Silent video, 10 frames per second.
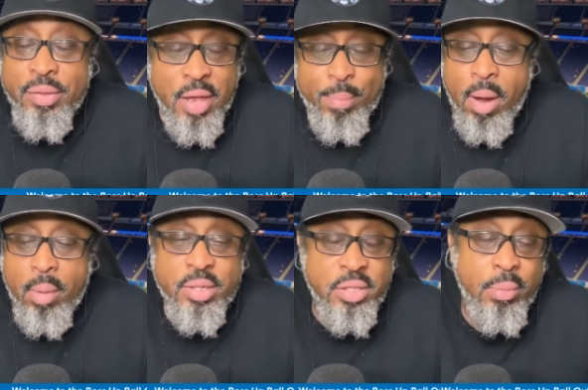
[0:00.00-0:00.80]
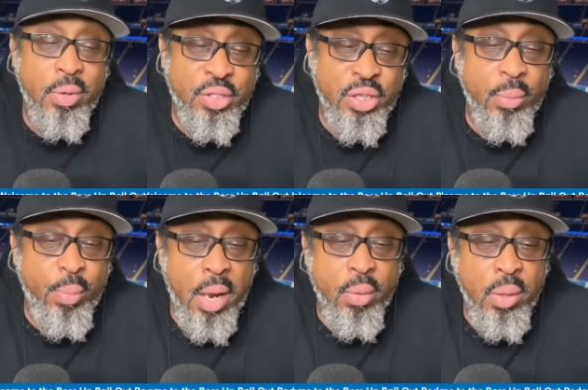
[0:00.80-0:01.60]
that probably something that Sheila
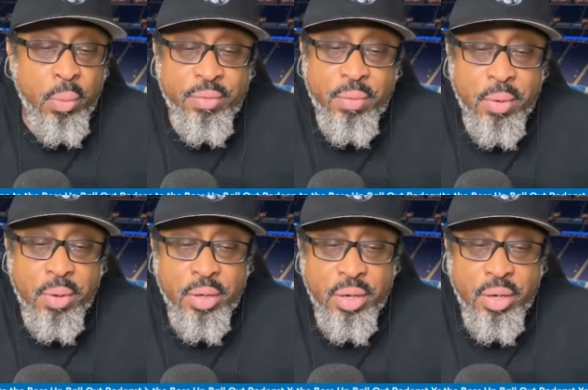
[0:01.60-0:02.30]
probably wouldn't have went for